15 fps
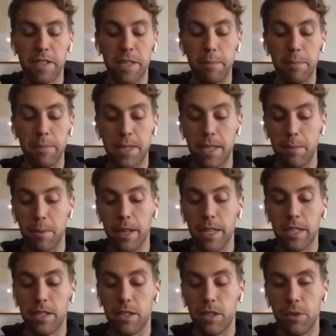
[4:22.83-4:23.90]

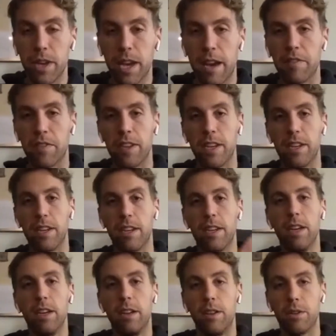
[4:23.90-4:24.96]
stimulants, no caffeine,
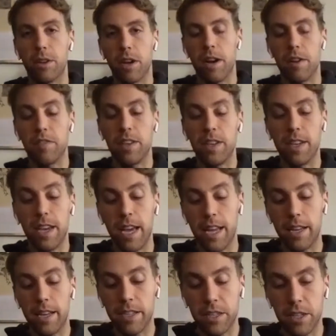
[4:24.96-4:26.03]
no coffee,
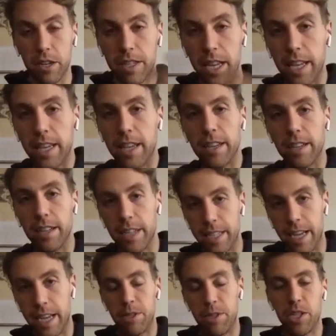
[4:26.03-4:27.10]
and start taking
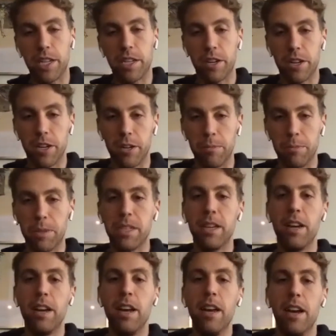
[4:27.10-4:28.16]
adaptogenic herbs
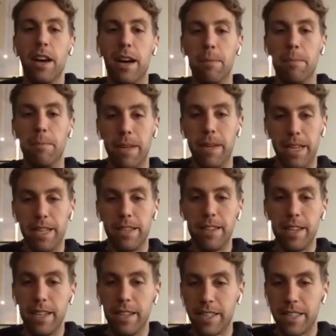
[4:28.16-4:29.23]

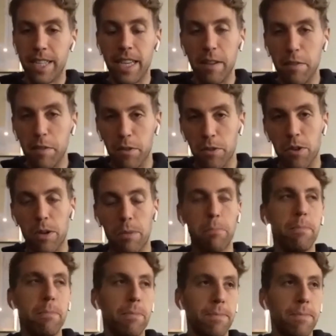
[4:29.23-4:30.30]
in tea form
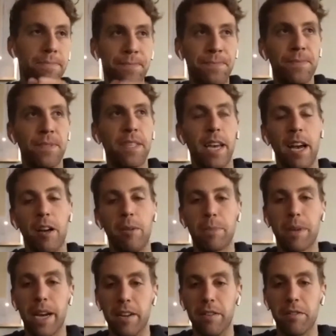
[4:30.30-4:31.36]
to help
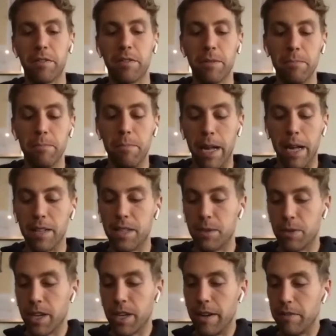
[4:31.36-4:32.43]
kind of balance and
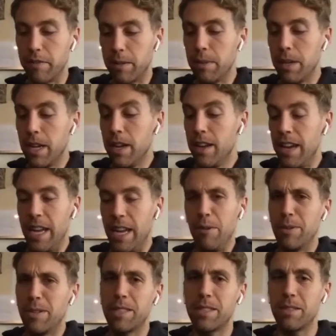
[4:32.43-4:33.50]
recover them. And
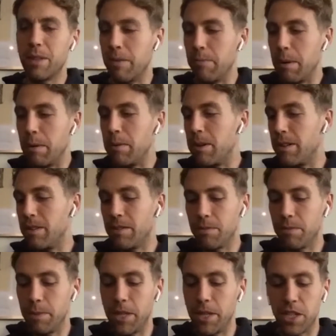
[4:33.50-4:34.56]
I remember
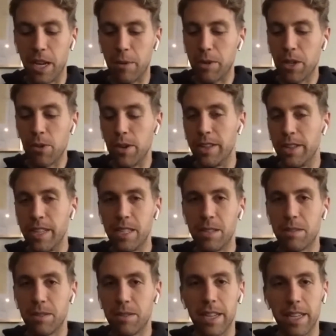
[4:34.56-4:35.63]
Mitch and I would go on these
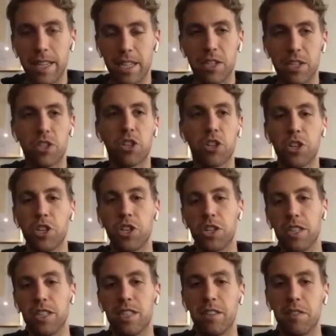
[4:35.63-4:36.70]

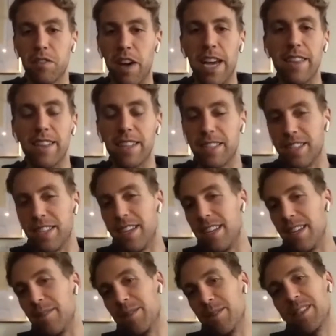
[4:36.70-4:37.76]
excursions to find this tea, and
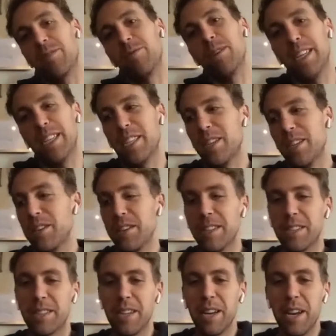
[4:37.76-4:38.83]
it was we had to go to this